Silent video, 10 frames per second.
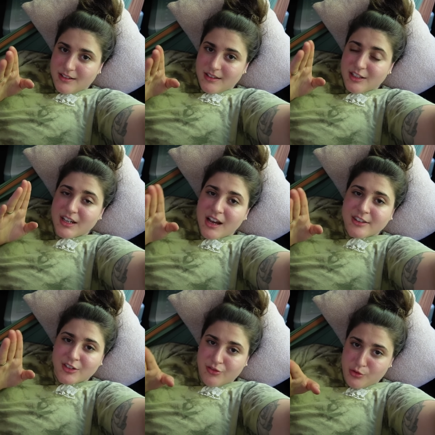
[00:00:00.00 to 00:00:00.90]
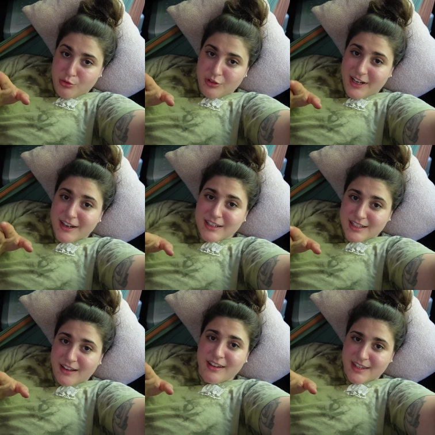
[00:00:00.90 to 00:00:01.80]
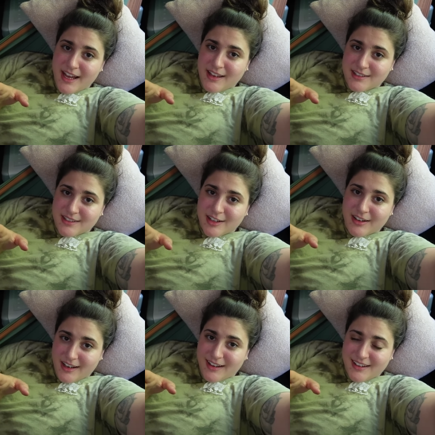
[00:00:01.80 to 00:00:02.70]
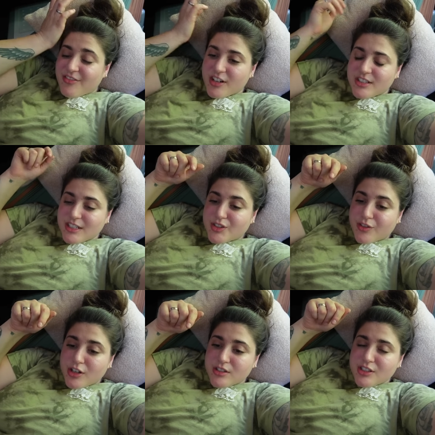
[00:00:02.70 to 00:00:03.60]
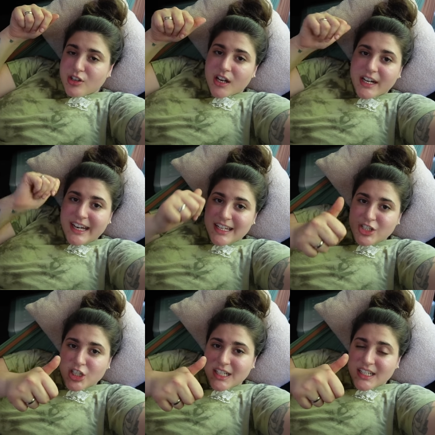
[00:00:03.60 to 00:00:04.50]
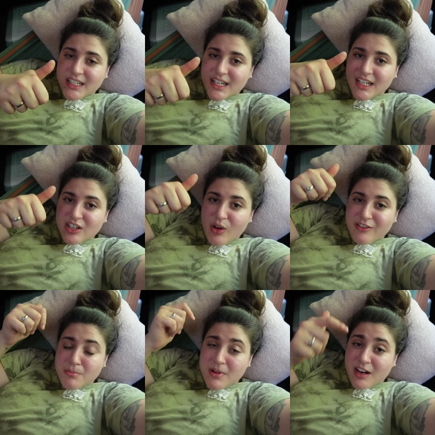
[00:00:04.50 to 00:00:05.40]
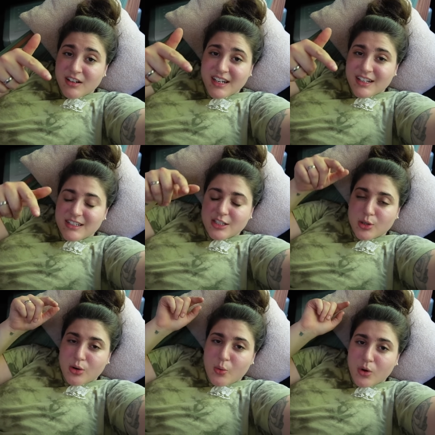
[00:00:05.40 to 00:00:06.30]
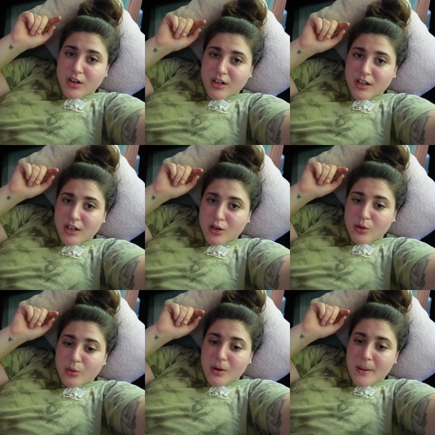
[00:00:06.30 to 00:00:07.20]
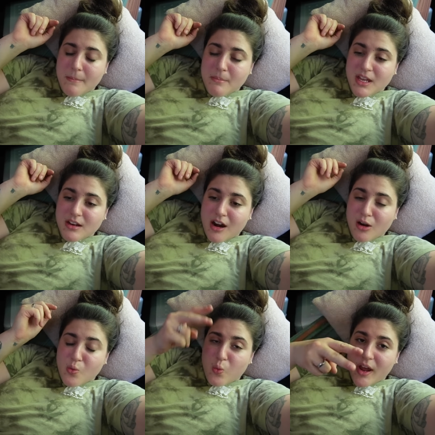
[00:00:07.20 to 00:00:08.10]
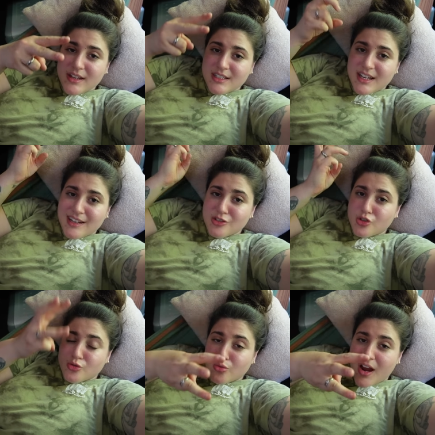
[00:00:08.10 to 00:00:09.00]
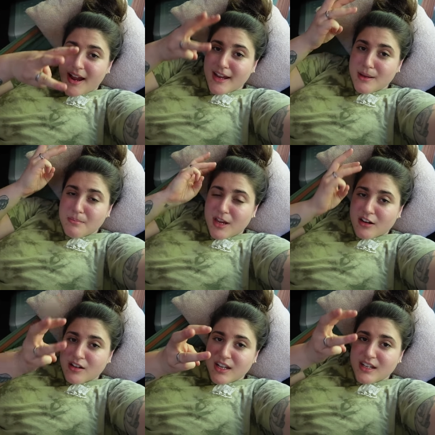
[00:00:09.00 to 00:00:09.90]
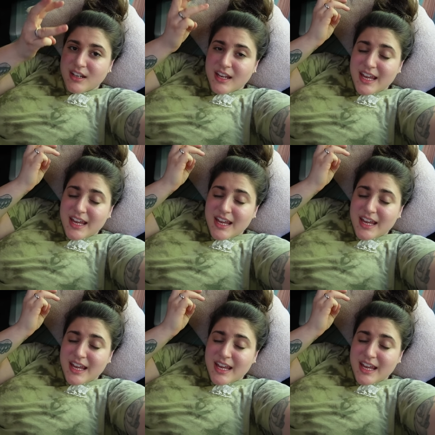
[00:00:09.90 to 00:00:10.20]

you got the food. I can tell you that, okay? First things first is you gotta get chicken and you have to marinate it. So we're gonna go make our wet and dry marinade,